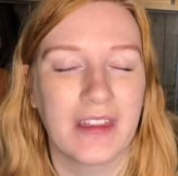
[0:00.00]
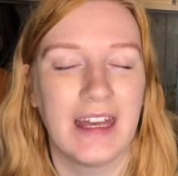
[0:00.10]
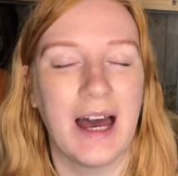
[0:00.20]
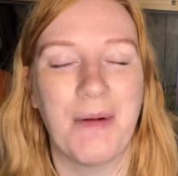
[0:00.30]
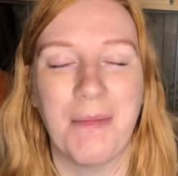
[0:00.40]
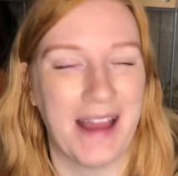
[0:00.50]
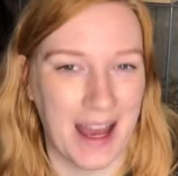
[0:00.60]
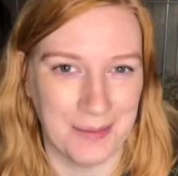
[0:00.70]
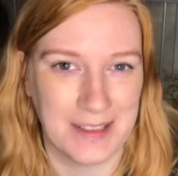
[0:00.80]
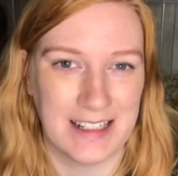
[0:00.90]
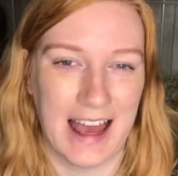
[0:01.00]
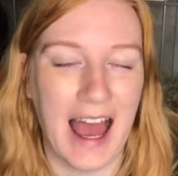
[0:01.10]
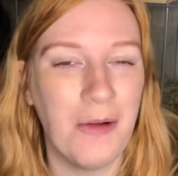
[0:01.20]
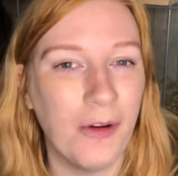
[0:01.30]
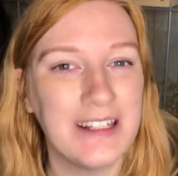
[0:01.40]
about my hamster.
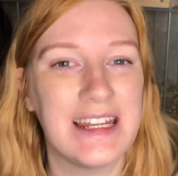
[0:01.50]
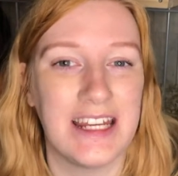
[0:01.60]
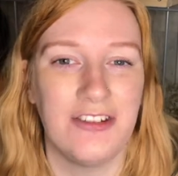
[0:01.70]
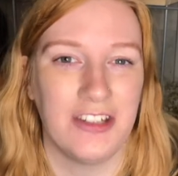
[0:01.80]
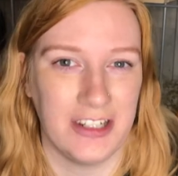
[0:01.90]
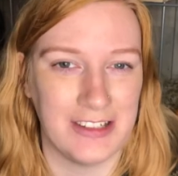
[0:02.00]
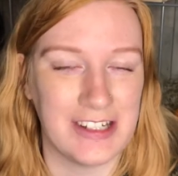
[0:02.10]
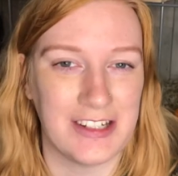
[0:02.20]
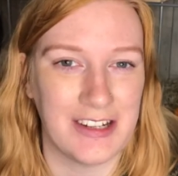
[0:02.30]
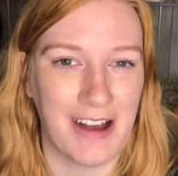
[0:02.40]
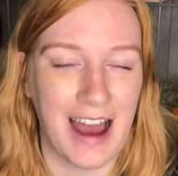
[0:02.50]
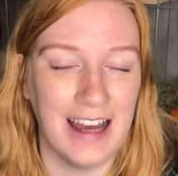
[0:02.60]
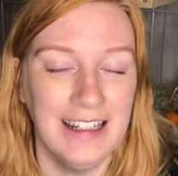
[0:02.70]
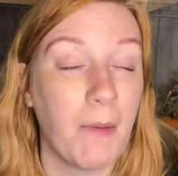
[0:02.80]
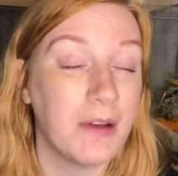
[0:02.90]
I want to introduce you to her.
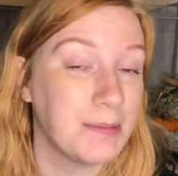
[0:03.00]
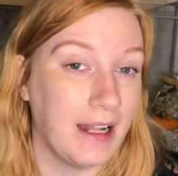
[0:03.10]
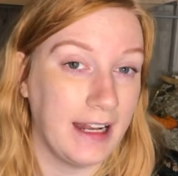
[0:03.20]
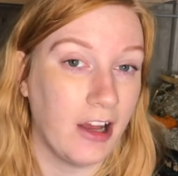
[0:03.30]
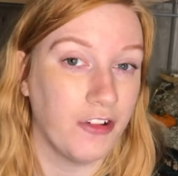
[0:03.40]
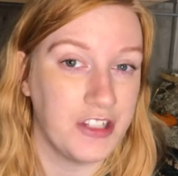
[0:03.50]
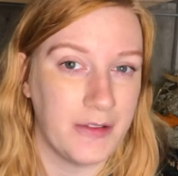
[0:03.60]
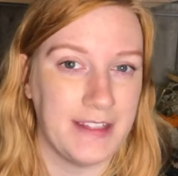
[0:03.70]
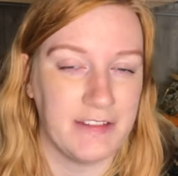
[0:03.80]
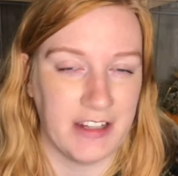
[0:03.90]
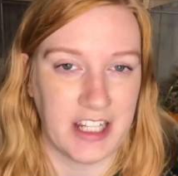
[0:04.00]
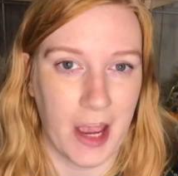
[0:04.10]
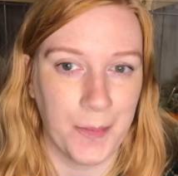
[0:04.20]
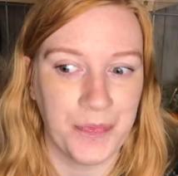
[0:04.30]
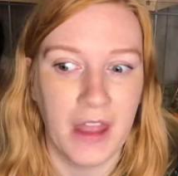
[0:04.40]
I was planning on doing this video
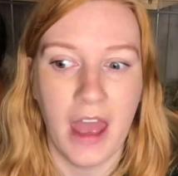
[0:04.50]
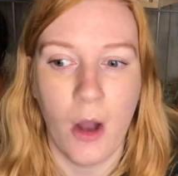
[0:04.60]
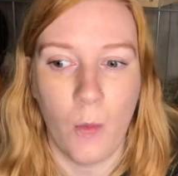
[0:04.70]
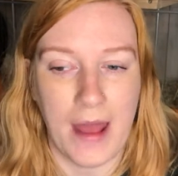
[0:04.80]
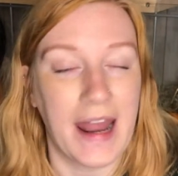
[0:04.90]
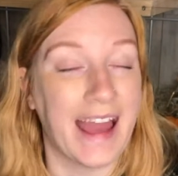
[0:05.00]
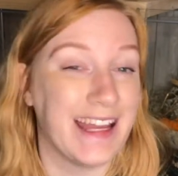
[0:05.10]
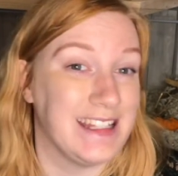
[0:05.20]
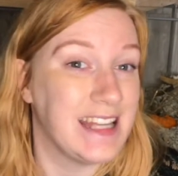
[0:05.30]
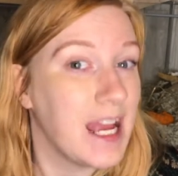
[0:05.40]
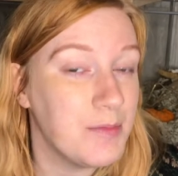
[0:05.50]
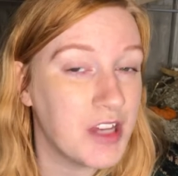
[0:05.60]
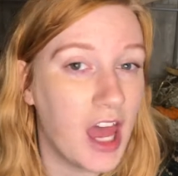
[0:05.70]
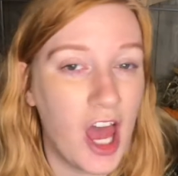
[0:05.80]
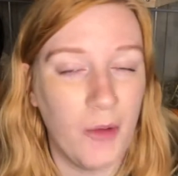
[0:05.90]
when I had tamed
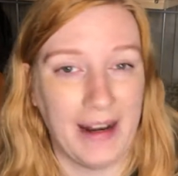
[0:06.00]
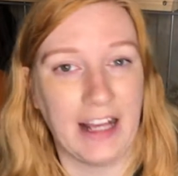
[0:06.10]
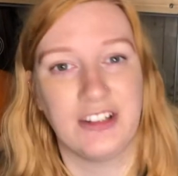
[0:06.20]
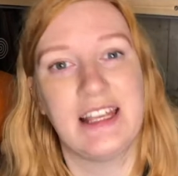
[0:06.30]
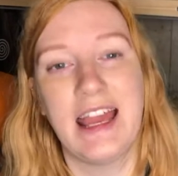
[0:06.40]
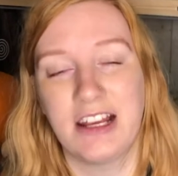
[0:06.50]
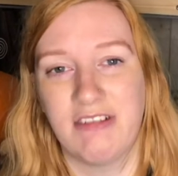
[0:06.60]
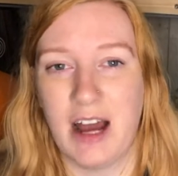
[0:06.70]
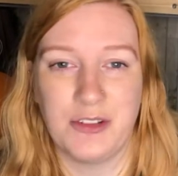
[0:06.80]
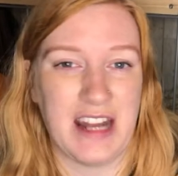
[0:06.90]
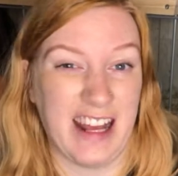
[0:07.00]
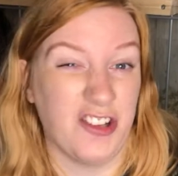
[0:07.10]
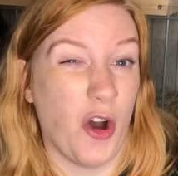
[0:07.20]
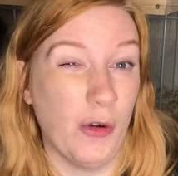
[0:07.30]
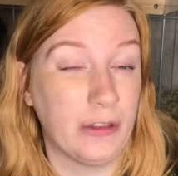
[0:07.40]
her, when I could take her out and I could
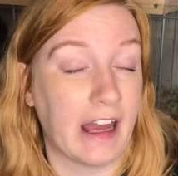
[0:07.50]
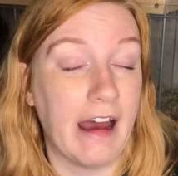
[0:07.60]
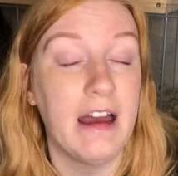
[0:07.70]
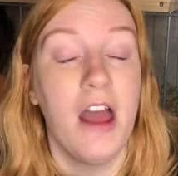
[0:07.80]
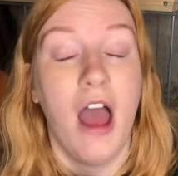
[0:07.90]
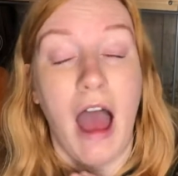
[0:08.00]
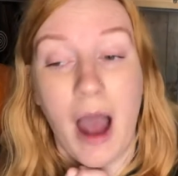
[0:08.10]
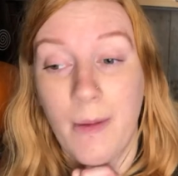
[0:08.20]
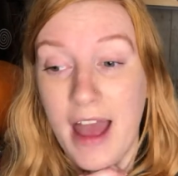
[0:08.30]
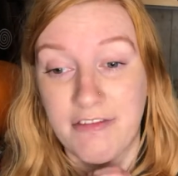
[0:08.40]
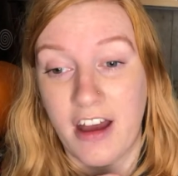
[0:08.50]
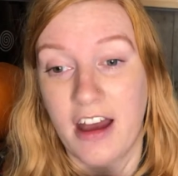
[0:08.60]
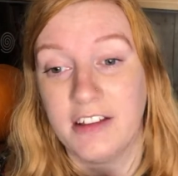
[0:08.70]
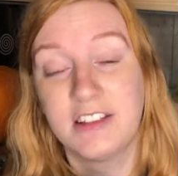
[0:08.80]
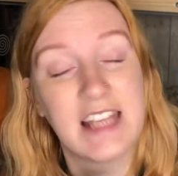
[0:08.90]
hold her.
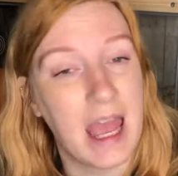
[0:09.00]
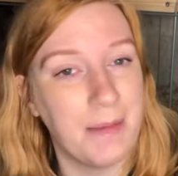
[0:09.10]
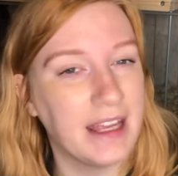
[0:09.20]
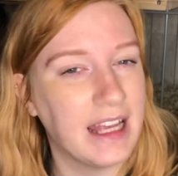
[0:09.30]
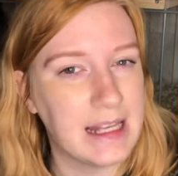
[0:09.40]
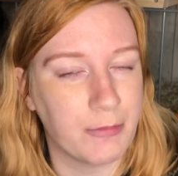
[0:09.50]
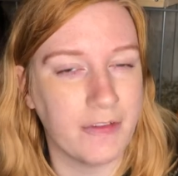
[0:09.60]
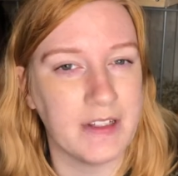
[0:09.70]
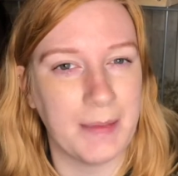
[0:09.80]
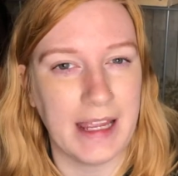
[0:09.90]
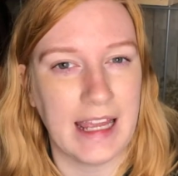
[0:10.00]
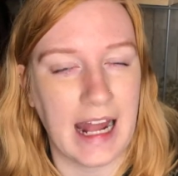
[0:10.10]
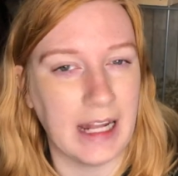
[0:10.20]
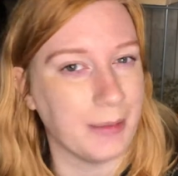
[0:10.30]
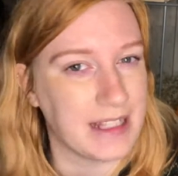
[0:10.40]
However, taming is proven to be
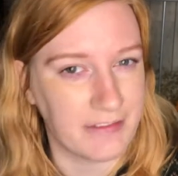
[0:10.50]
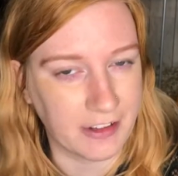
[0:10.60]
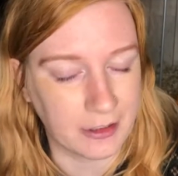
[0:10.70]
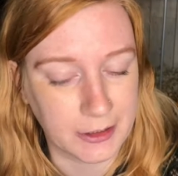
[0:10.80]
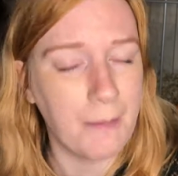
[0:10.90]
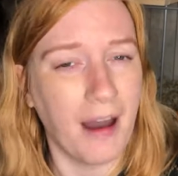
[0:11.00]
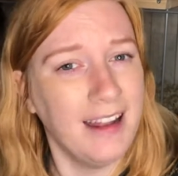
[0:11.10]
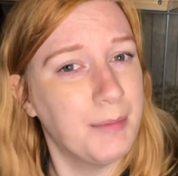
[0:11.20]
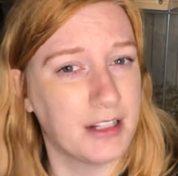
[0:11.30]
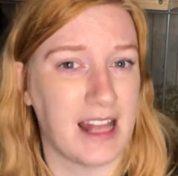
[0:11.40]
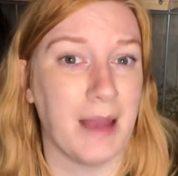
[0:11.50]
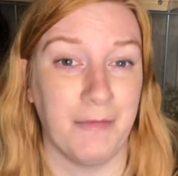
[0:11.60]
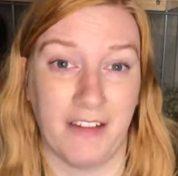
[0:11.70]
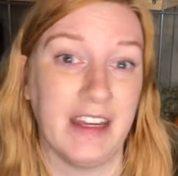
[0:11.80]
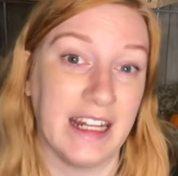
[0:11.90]
a little bit difficult, partly because I'm
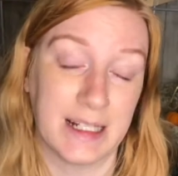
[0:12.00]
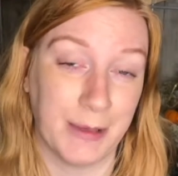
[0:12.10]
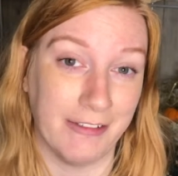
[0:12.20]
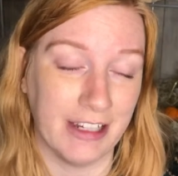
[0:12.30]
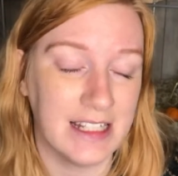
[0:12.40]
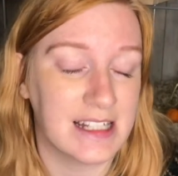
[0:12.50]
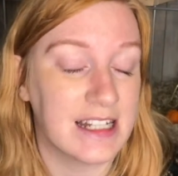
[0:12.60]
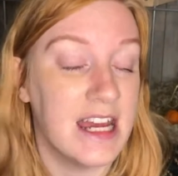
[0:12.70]
very inexperienced,